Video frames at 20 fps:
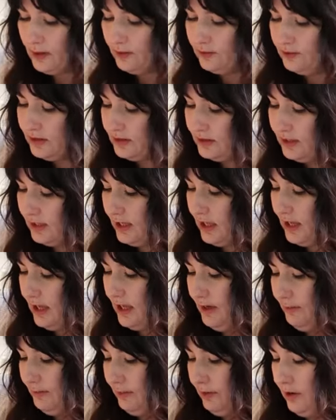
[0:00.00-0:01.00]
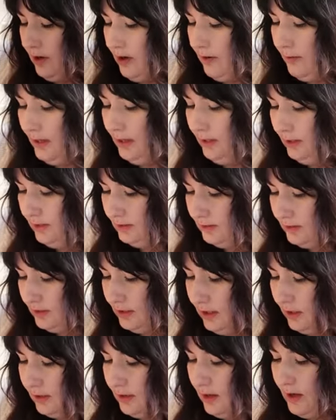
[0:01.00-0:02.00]
Just keep going
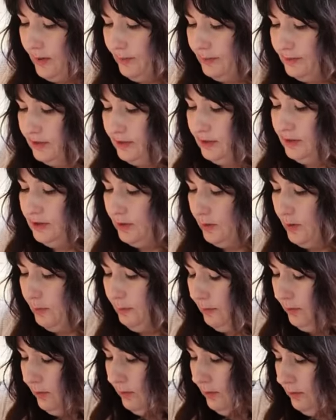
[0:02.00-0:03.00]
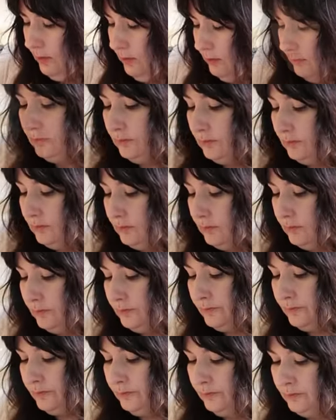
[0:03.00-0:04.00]
until it comes into a ball.
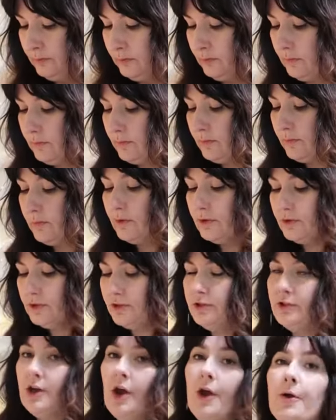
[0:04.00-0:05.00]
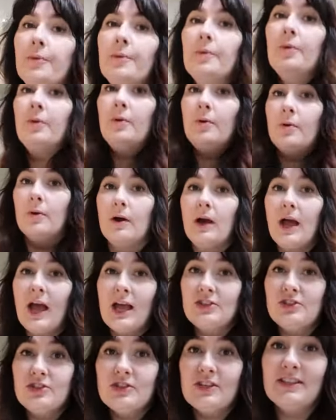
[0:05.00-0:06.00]
So, oh,
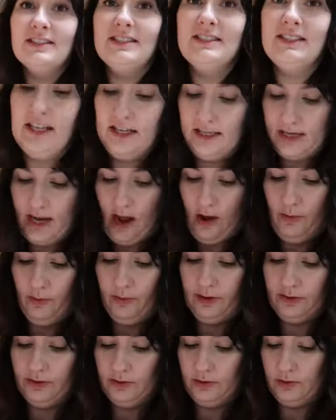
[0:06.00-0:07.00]
as you can see now, this